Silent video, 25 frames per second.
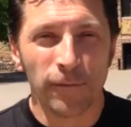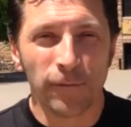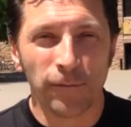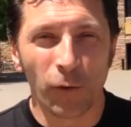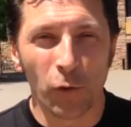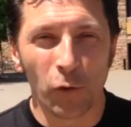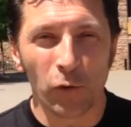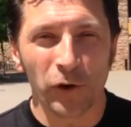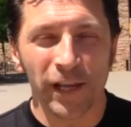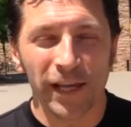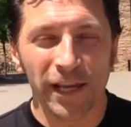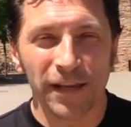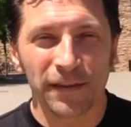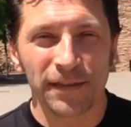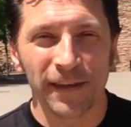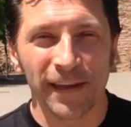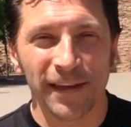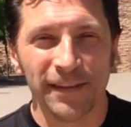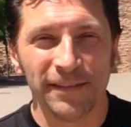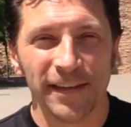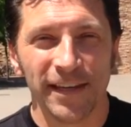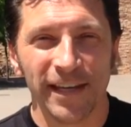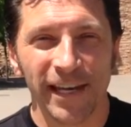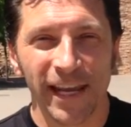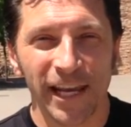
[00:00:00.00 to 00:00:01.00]
fortieth
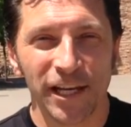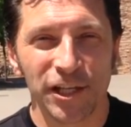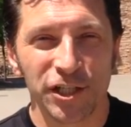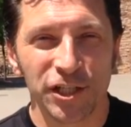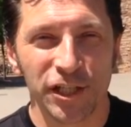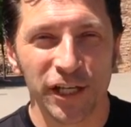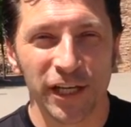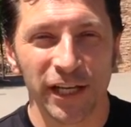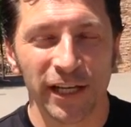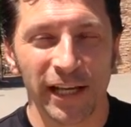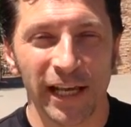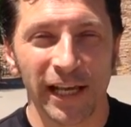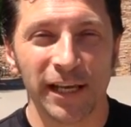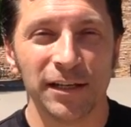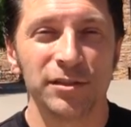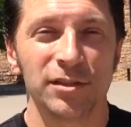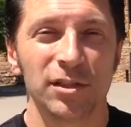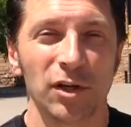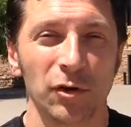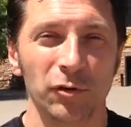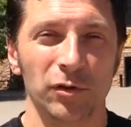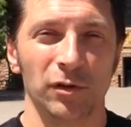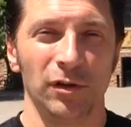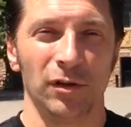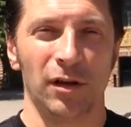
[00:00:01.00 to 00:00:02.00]
in the nation in
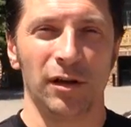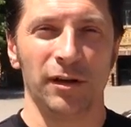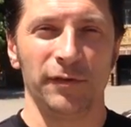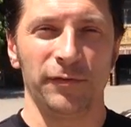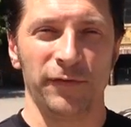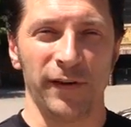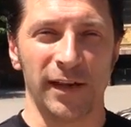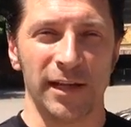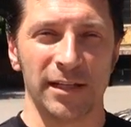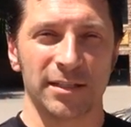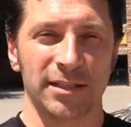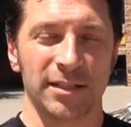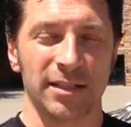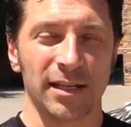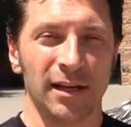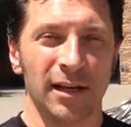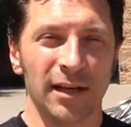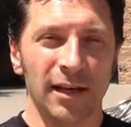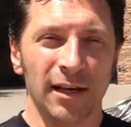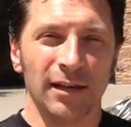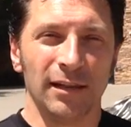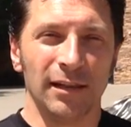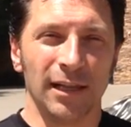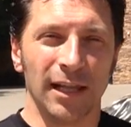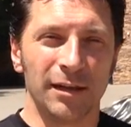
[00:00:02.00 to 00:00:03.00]
total offense,
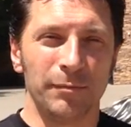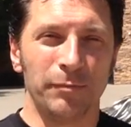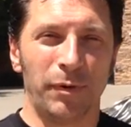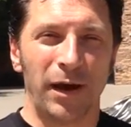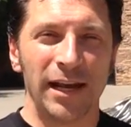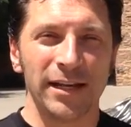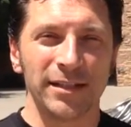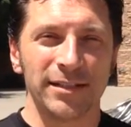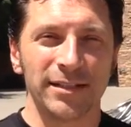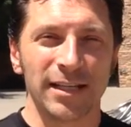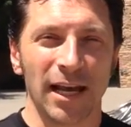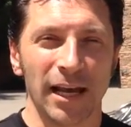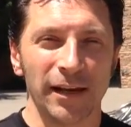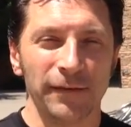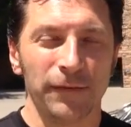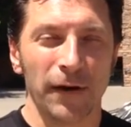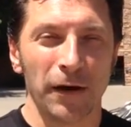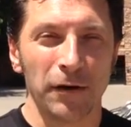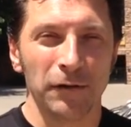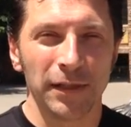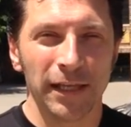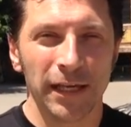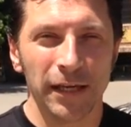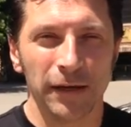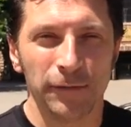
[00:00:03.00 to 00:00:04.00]
led by
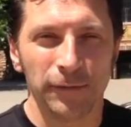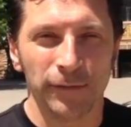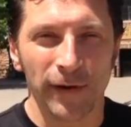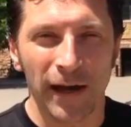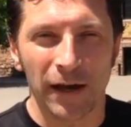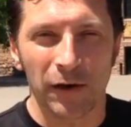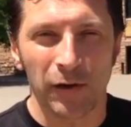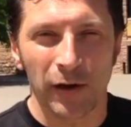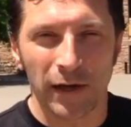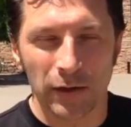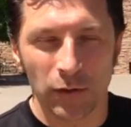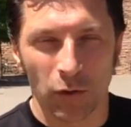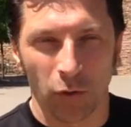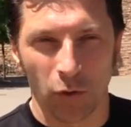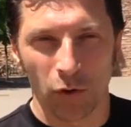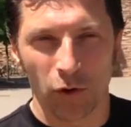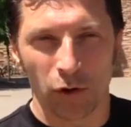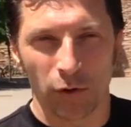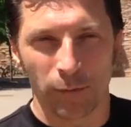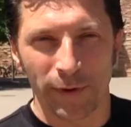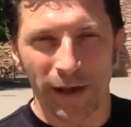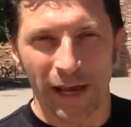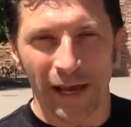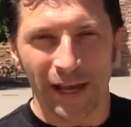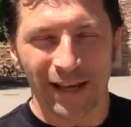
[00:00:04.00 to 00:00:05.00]
Sefo Liufau, a
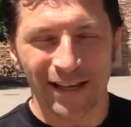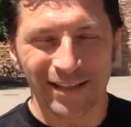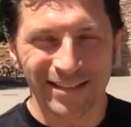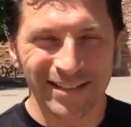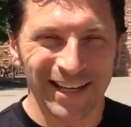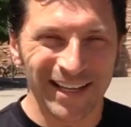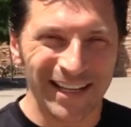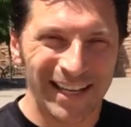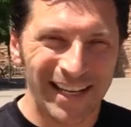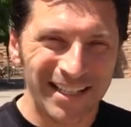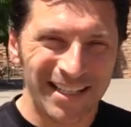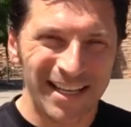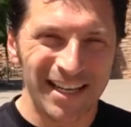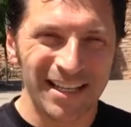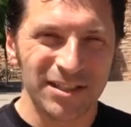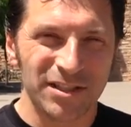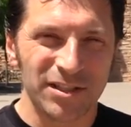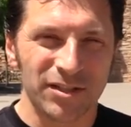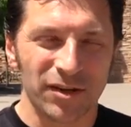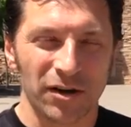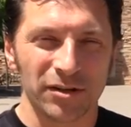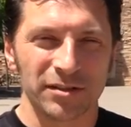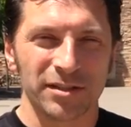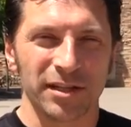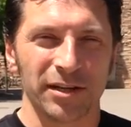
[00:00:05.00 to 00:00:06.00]
quarterback who's got eighteen
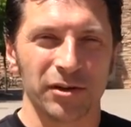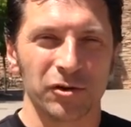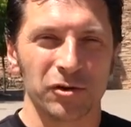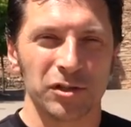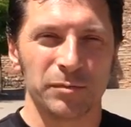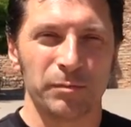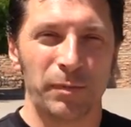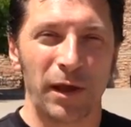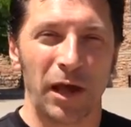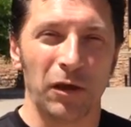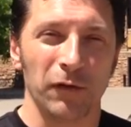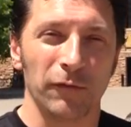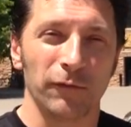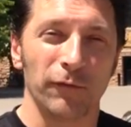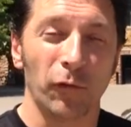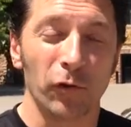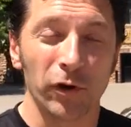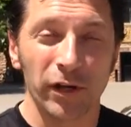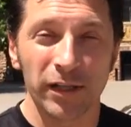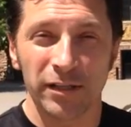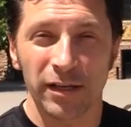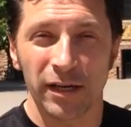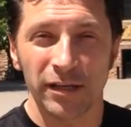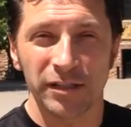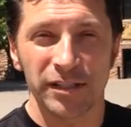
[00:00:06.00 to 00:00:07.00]
starts under his belt,
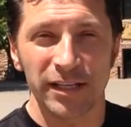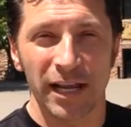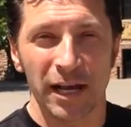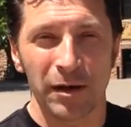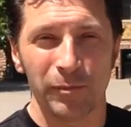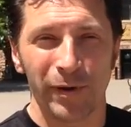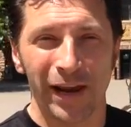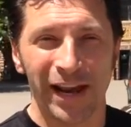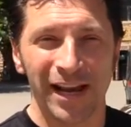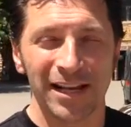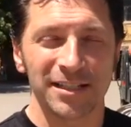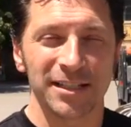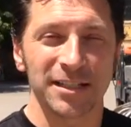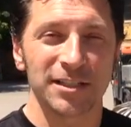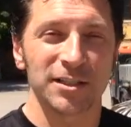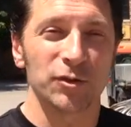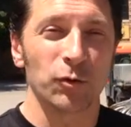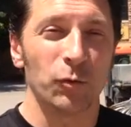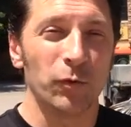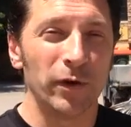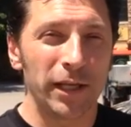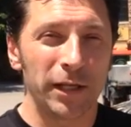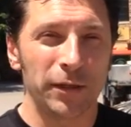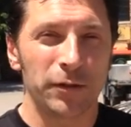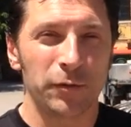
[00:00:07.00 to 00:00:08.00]
forty touchdown passes,
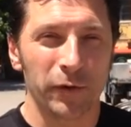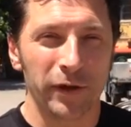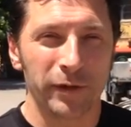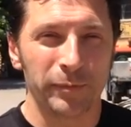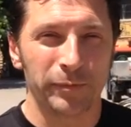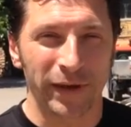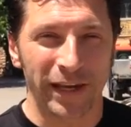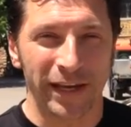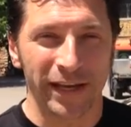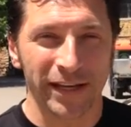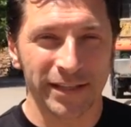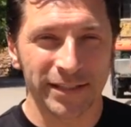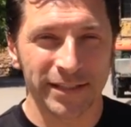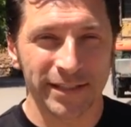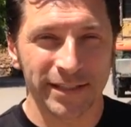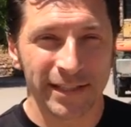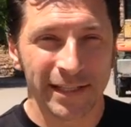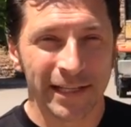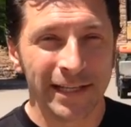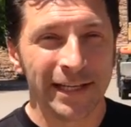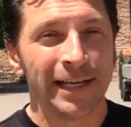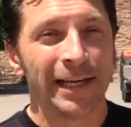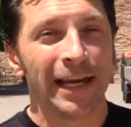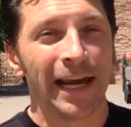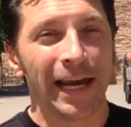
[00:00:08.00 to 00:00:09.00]
twenty-three picks,
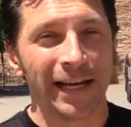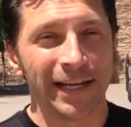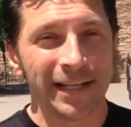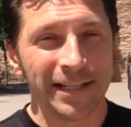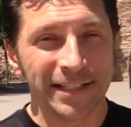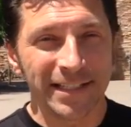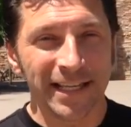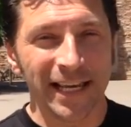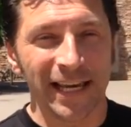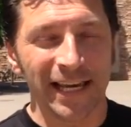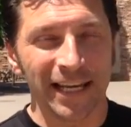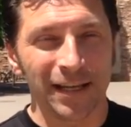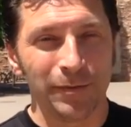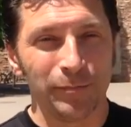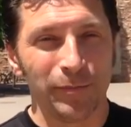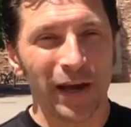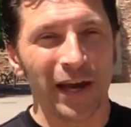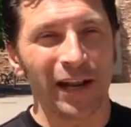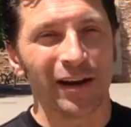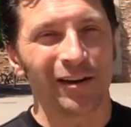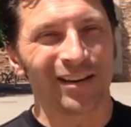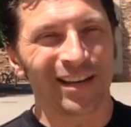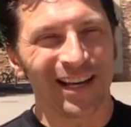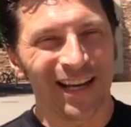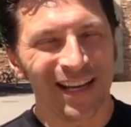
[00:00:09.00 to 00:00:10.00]
and he's getting
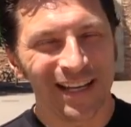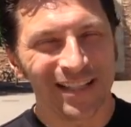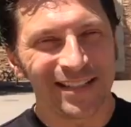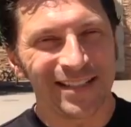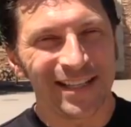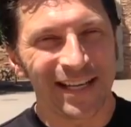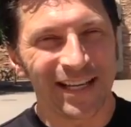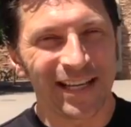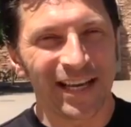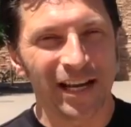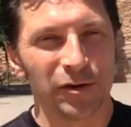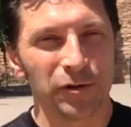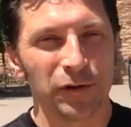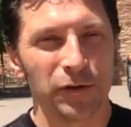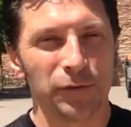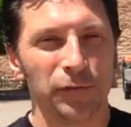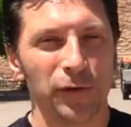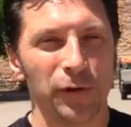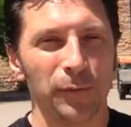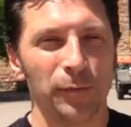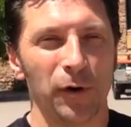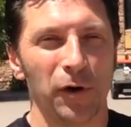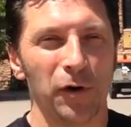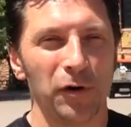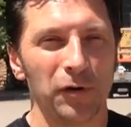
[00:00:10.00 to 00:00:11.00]
better. Got to take care of the
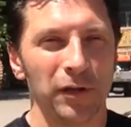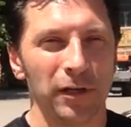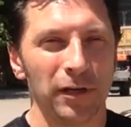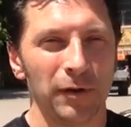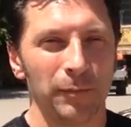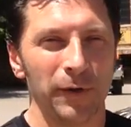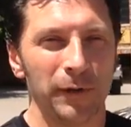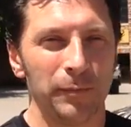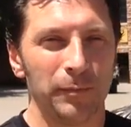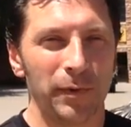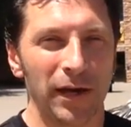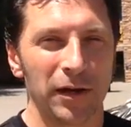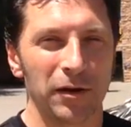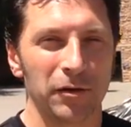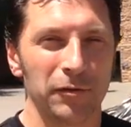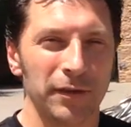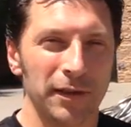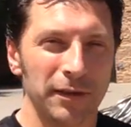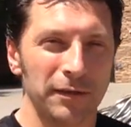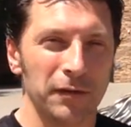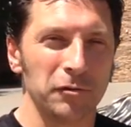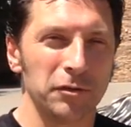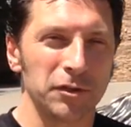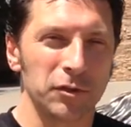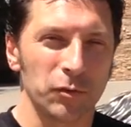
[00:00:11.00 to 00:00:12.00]
football a little bit better
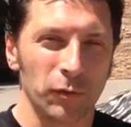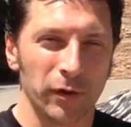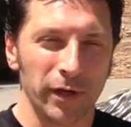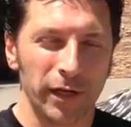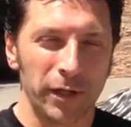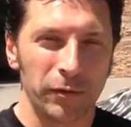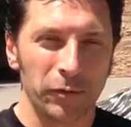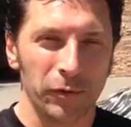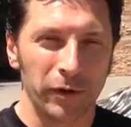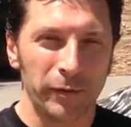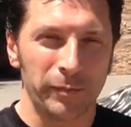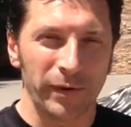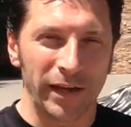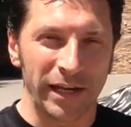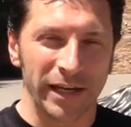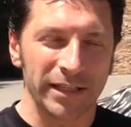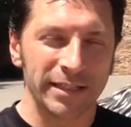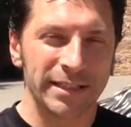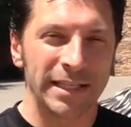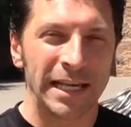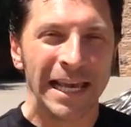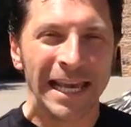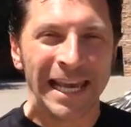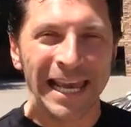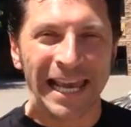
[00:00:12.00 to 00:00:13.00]
than those twenty-three
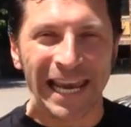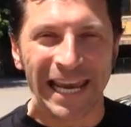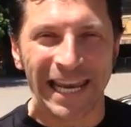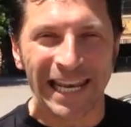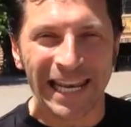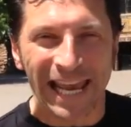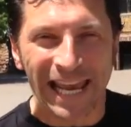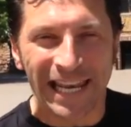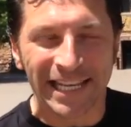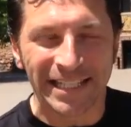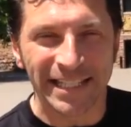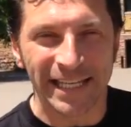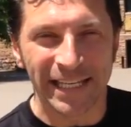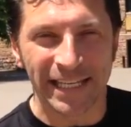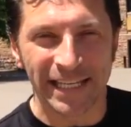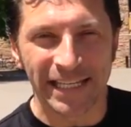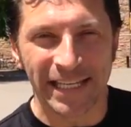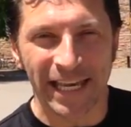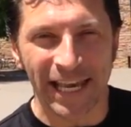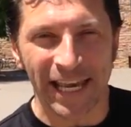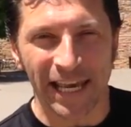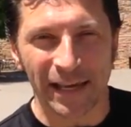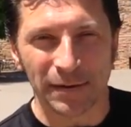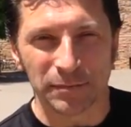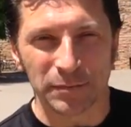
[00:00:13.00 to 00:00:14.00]
picks in eighteen
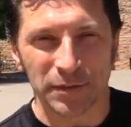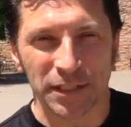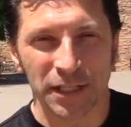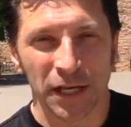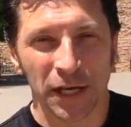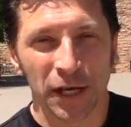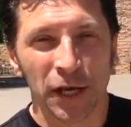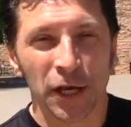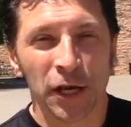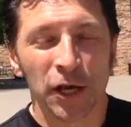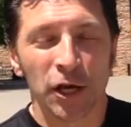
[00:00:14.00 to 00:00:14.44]
games.